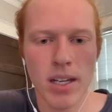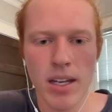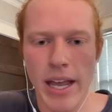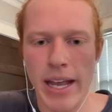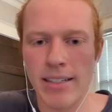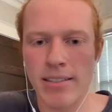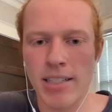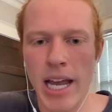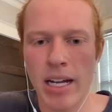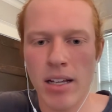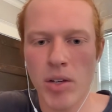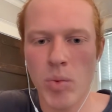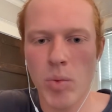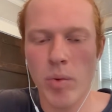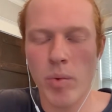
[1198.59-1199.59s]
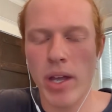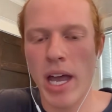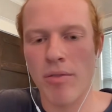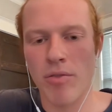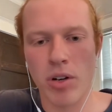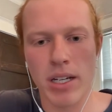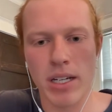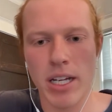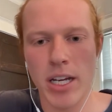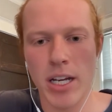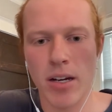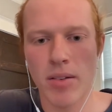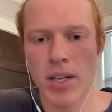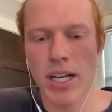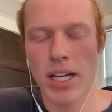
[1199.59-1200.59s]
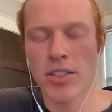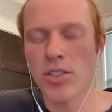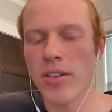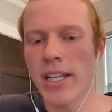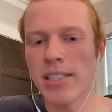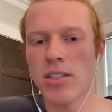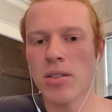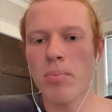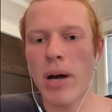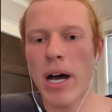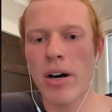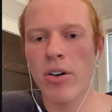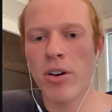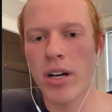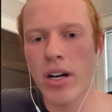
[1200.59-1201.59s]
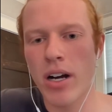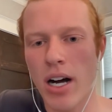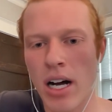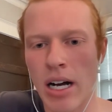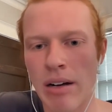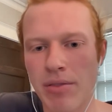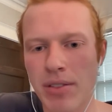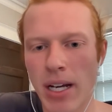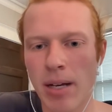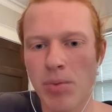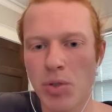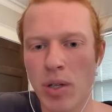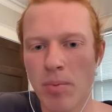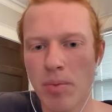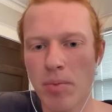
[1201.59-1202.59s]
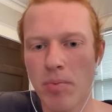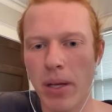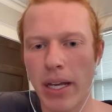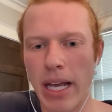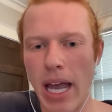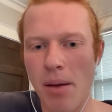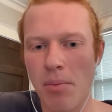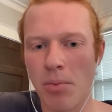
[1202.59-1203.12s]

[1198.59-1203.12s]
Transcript: Exactly what we have written here. So that's the power of TypeScript being able